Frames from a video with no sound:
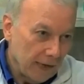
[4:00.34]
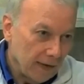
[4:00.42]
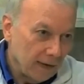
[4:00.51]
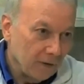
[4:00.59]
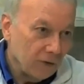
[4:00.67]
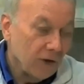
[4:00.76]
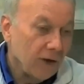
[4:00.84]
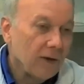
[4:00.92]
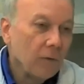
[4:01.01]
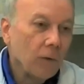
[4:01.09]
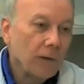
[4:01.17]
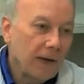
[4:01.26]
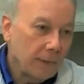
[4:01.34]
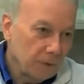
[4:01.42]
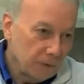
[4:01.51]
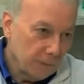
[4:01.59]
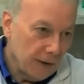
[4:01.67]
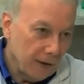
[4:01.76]
age, what
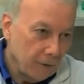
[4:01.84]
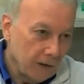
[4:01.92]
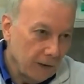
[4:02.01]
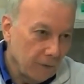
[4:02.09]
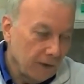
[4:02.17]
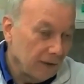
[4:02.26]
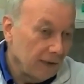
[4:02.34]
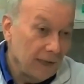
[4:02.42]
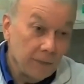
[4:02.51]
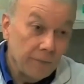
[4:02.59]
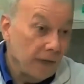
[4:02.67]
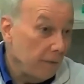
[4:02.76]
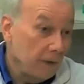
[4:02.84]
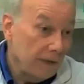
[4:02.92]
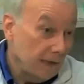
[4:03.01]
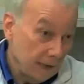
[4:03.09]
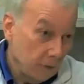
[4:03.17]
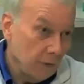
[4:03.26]
happens biochemically, and maybe
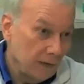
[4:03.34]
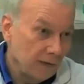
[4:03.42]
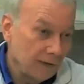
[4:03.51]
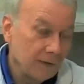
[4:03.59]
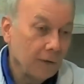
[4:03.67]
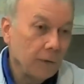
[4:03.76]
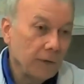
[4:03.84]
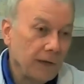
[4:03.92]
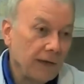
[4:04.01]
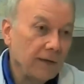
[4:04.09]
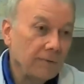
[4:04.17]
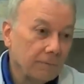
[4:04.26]
how we can slow it down.